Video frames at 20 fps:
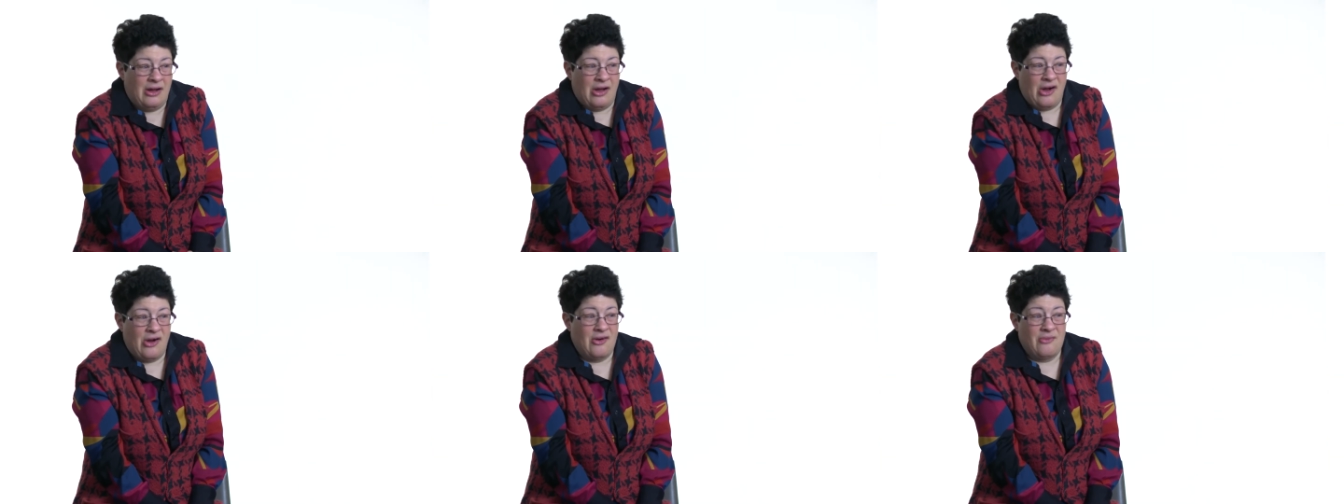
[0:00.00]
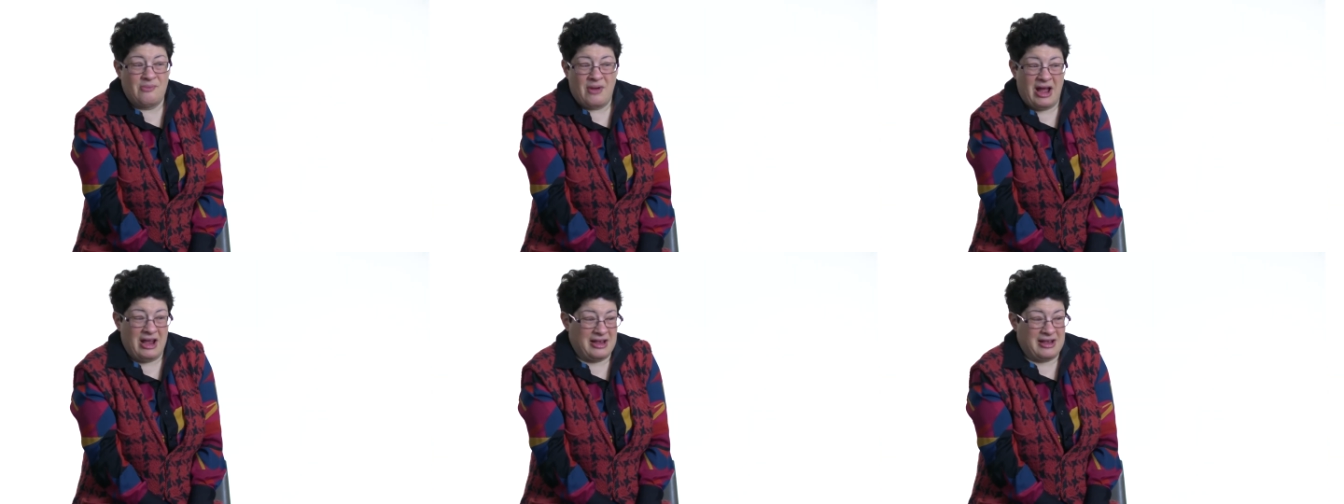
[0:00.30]
Oh
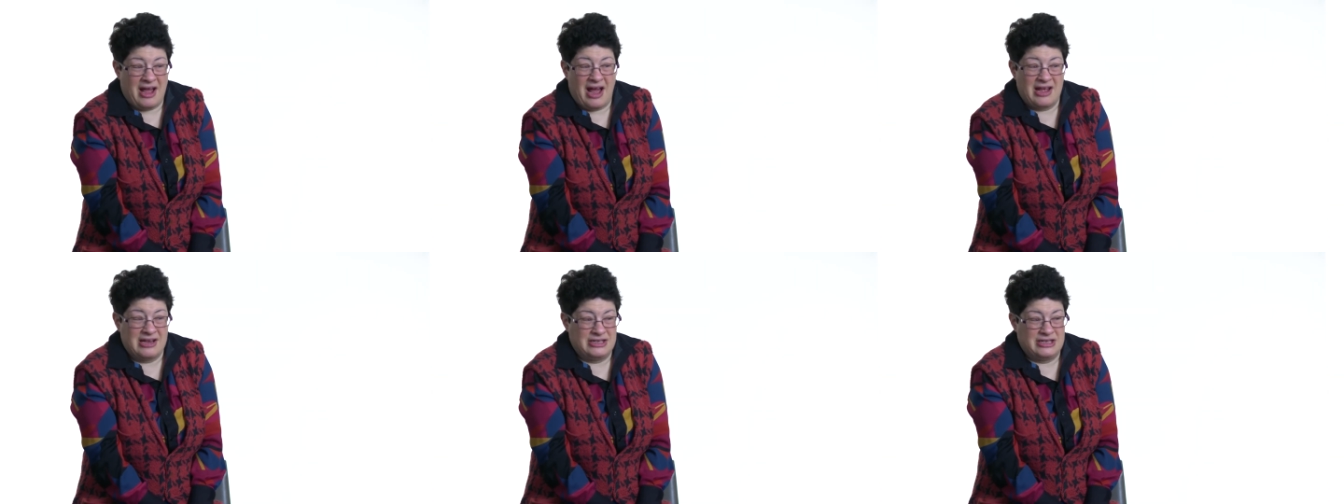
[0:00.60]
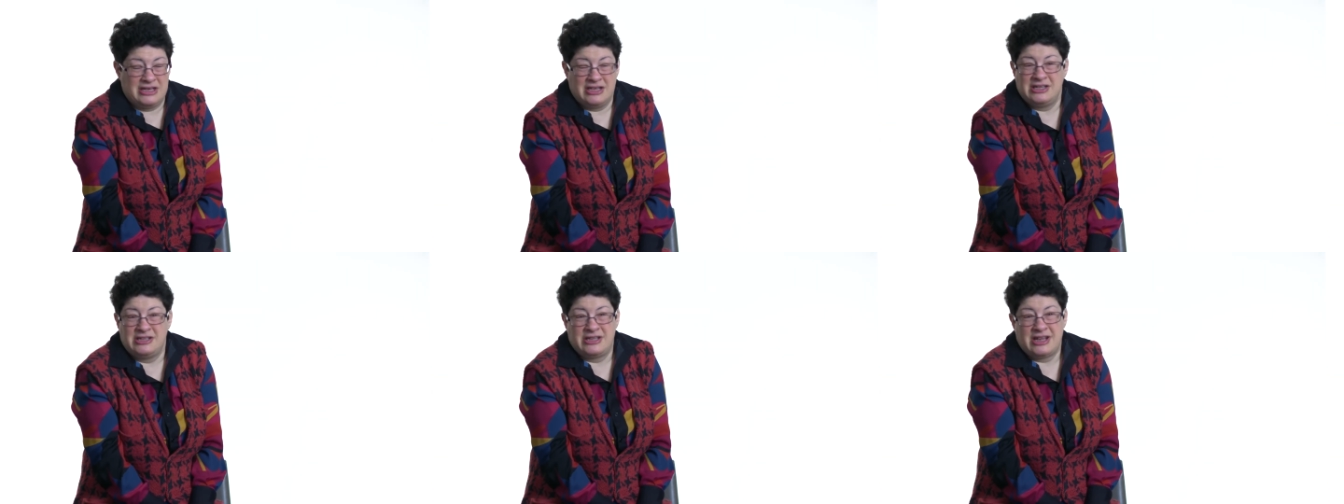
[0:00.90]
my gosh,
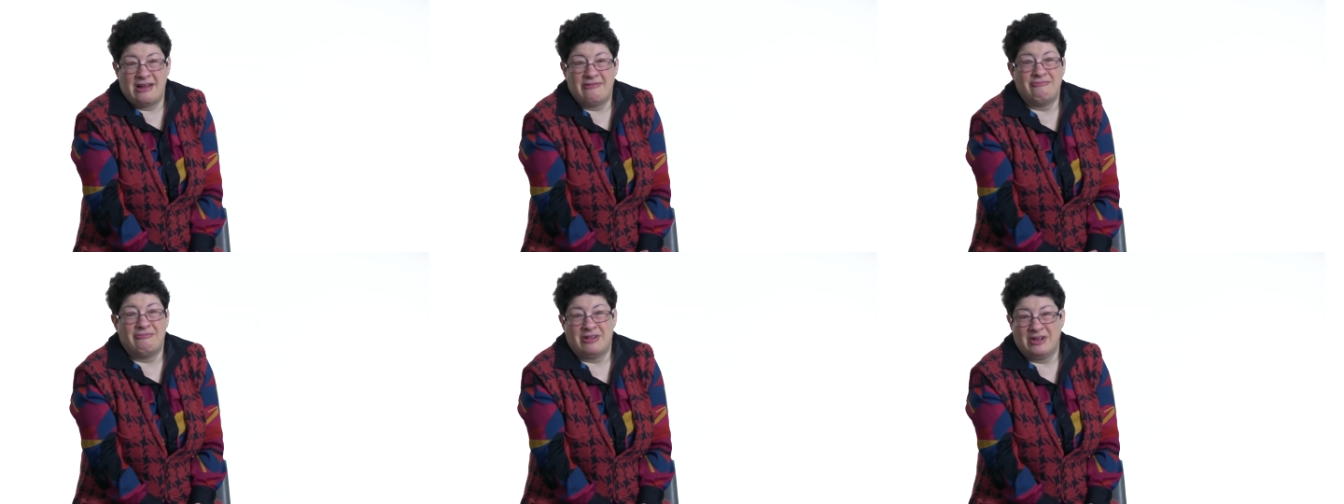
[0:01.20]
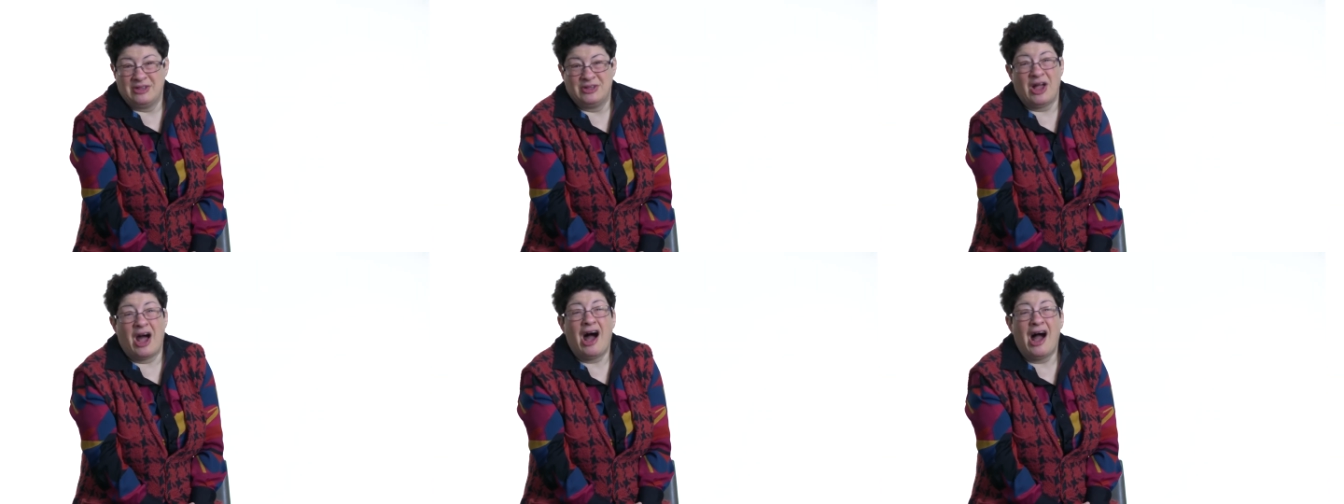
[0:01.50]

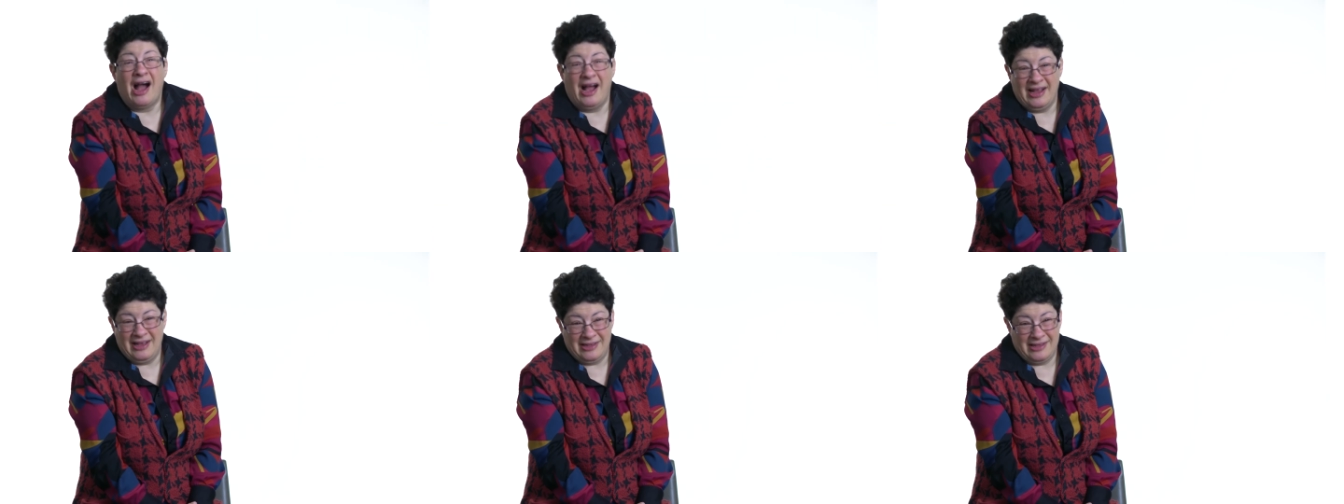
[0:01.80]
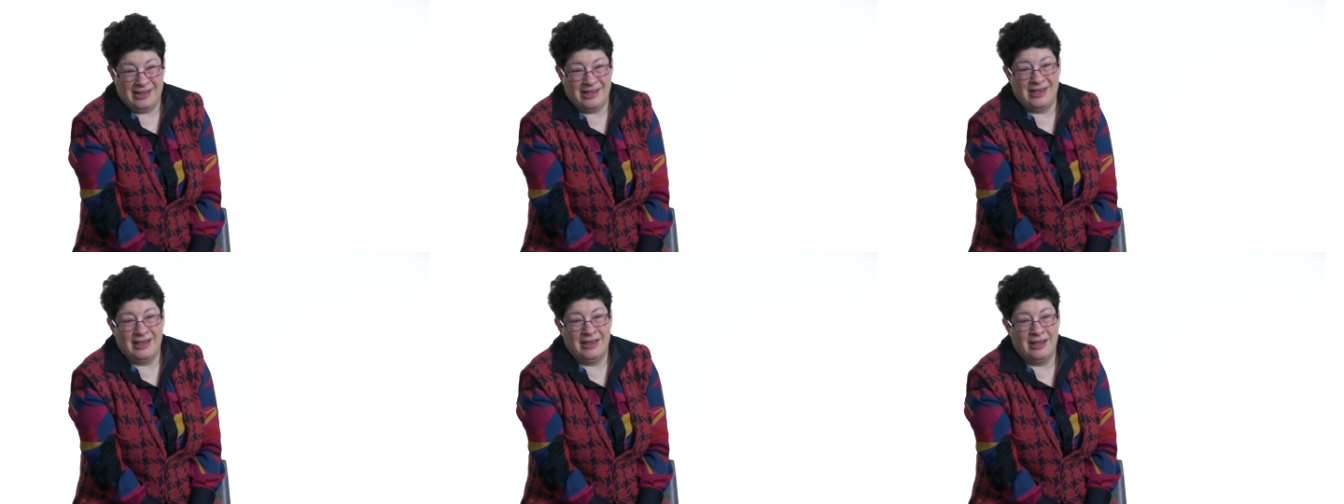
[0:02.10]
someone died.
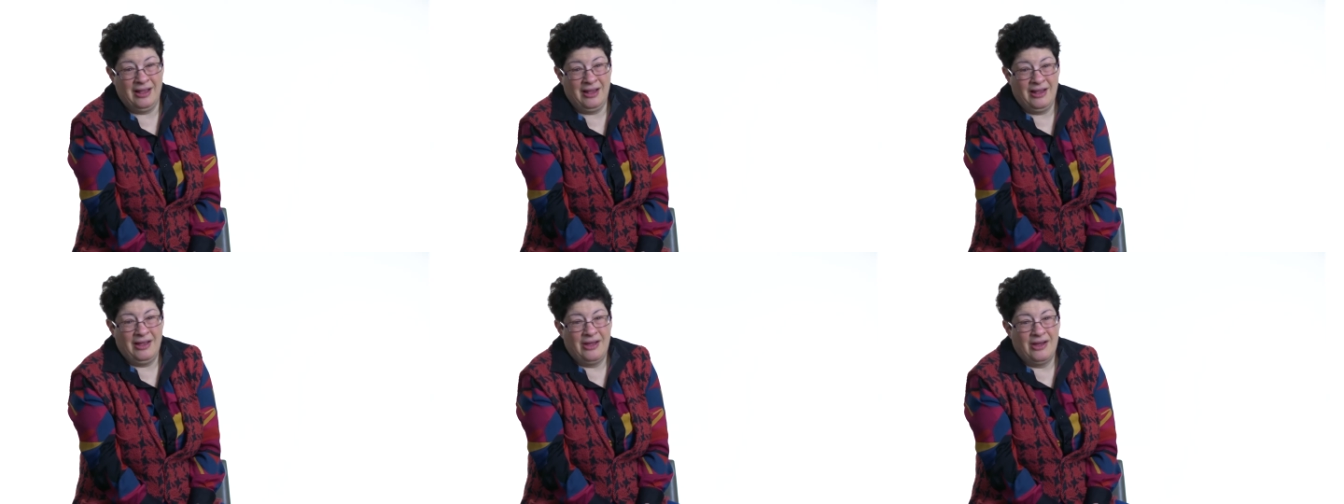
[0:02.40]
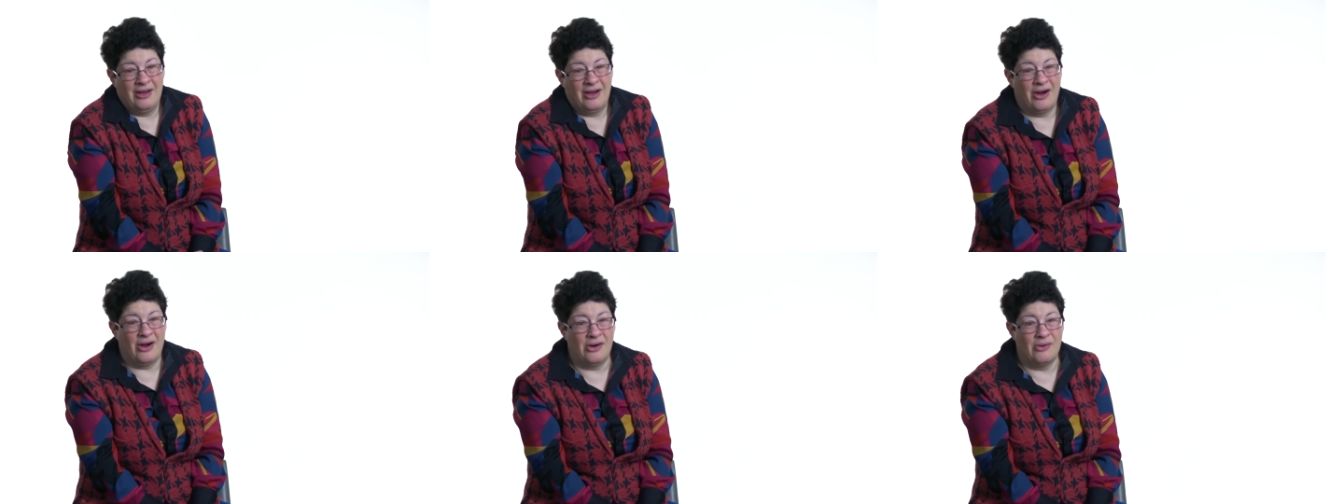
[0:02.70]

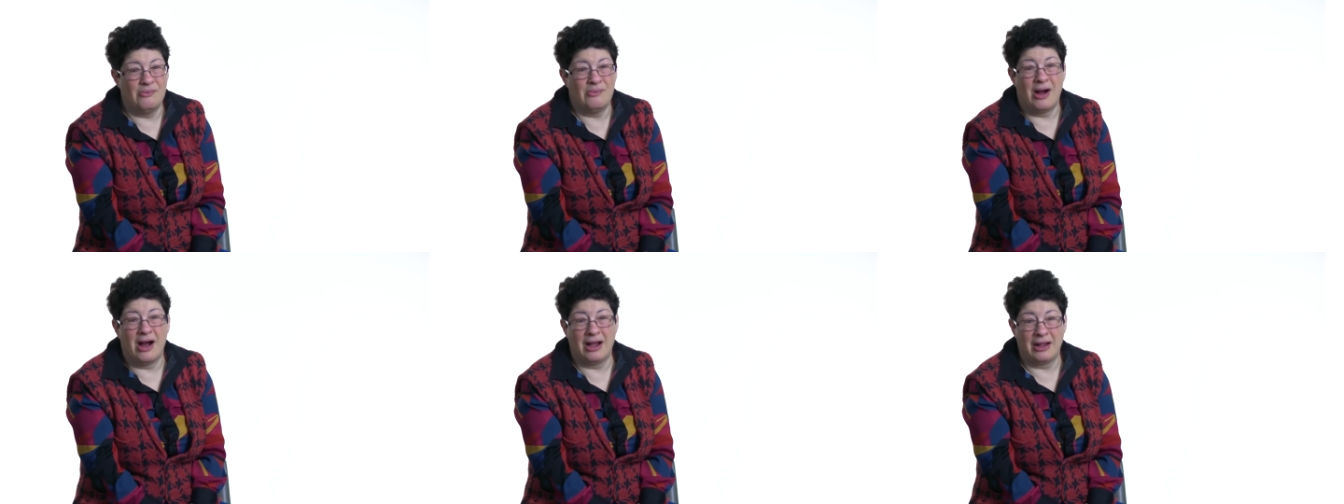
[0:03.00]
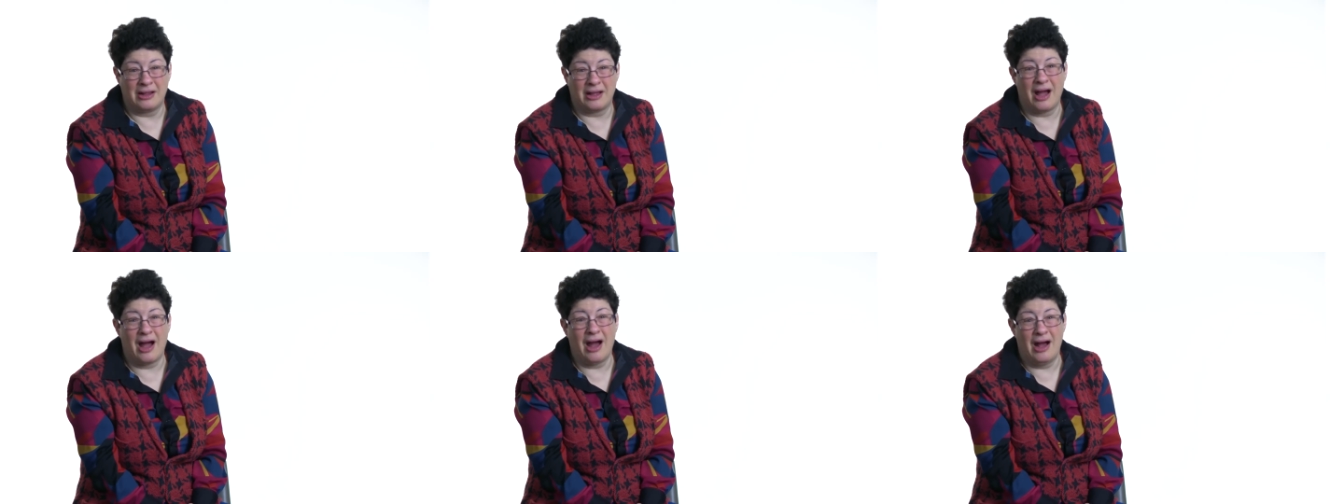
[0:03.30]
Oh my
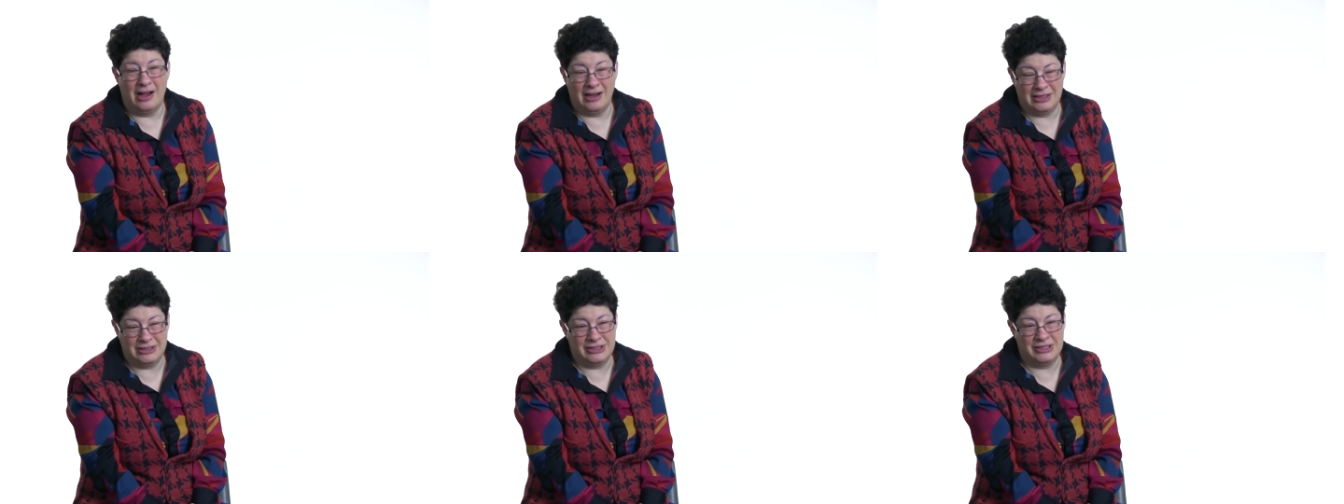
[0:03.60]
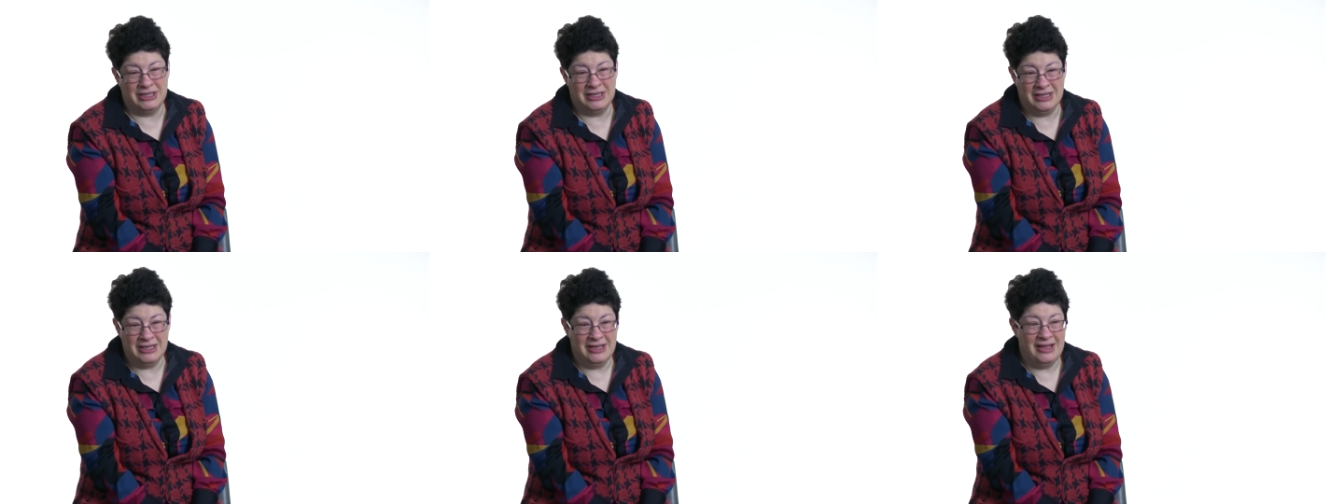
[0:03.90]

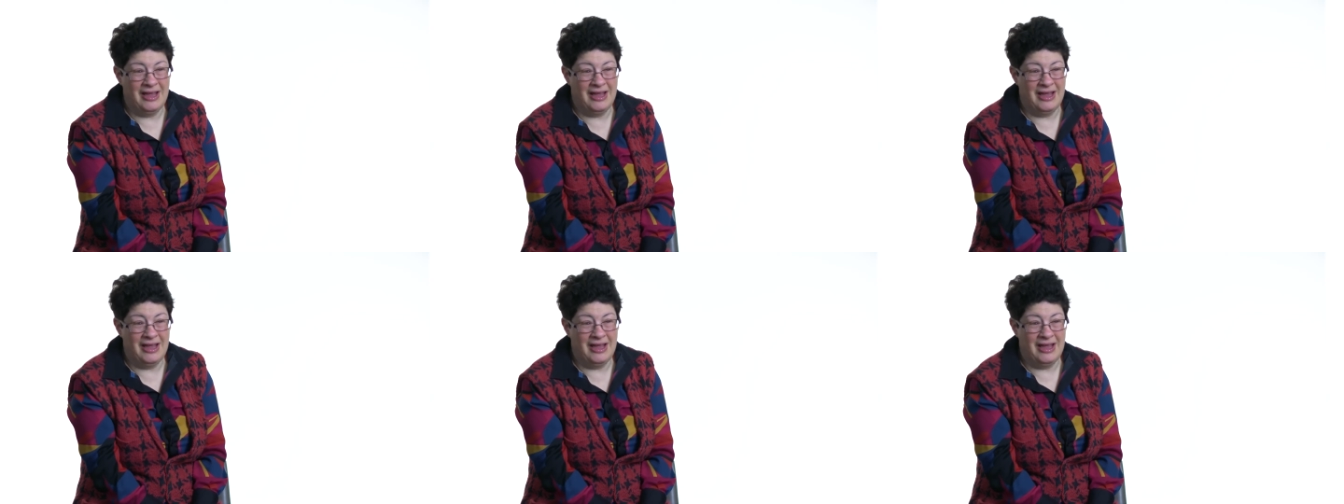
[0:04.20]
gosh.